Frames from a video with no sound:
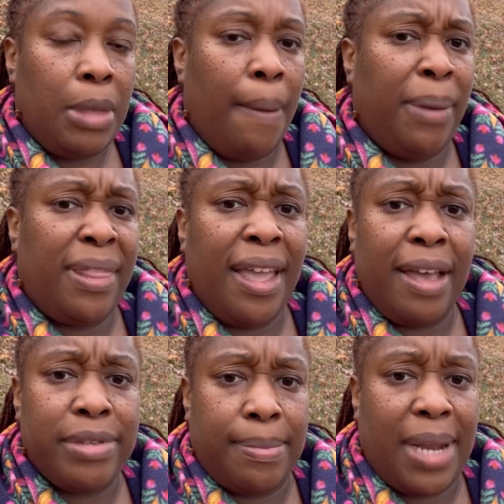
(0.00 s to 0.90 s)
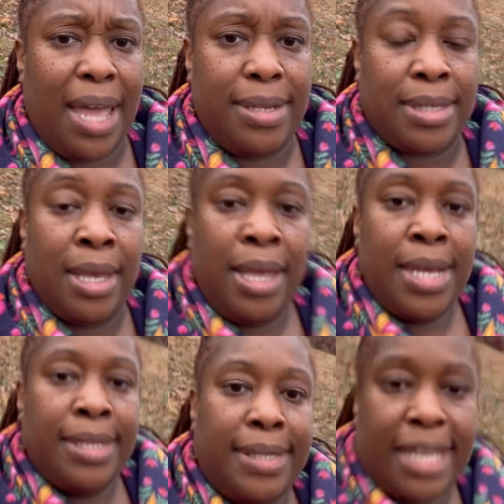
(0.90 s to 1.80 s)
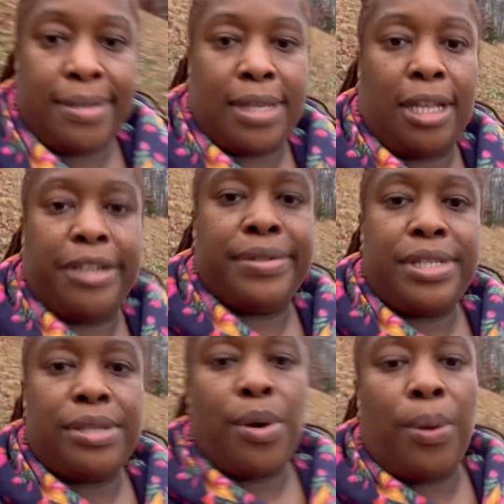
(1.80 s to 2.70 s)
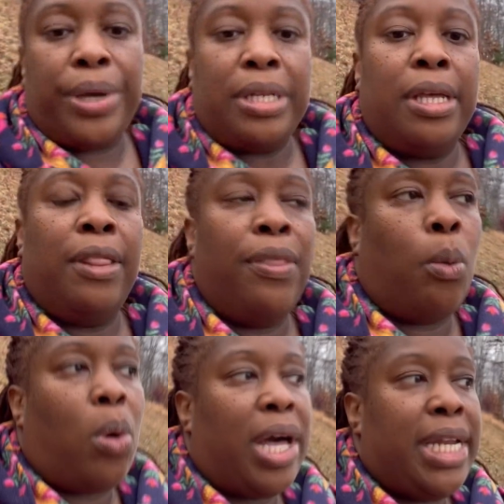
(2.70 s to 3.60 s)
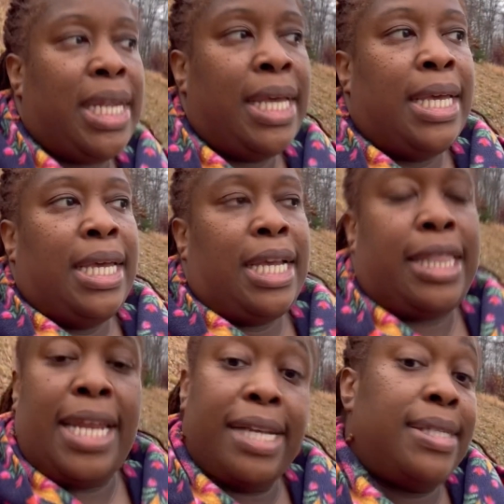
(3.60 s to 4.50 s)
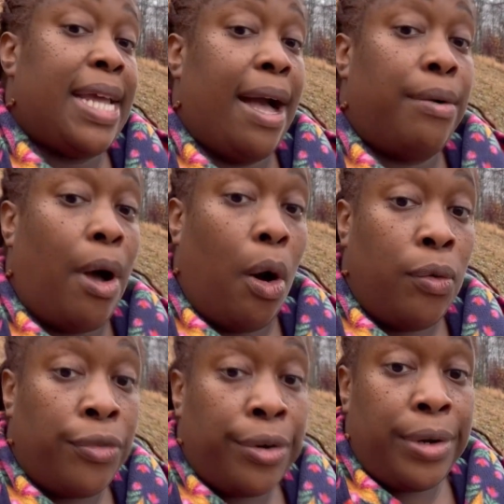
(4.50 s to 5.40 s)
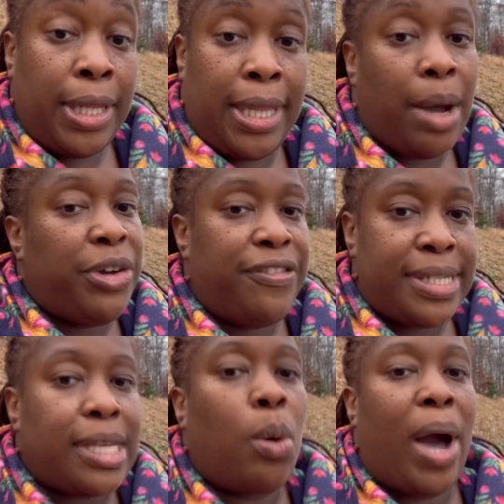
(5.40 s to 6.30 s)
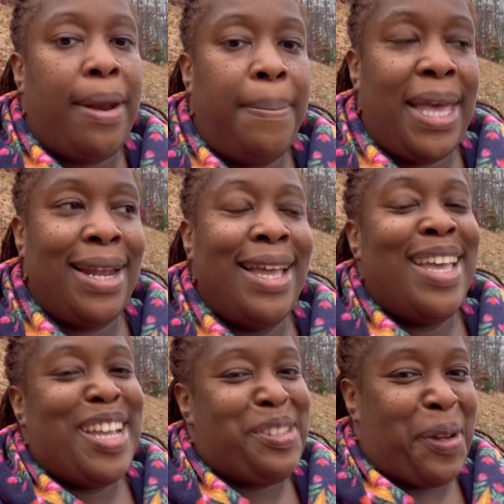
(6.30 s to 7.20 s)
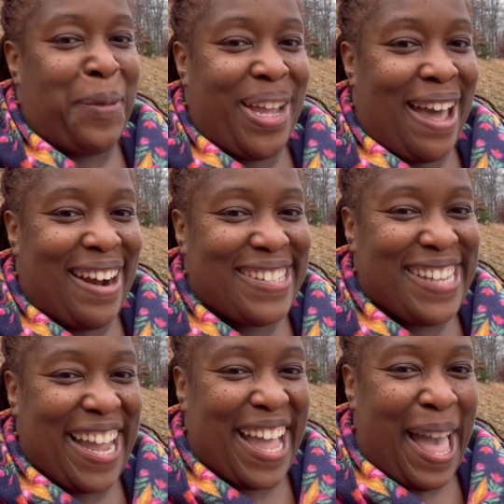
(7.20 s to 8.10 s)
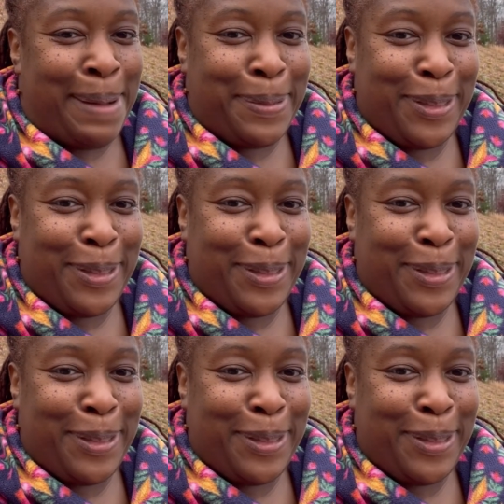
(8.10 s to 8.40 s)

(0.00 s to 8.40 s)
but they have some nice sales and clearances going. The one in the next town over that we visit quite a bit is where we got our second apple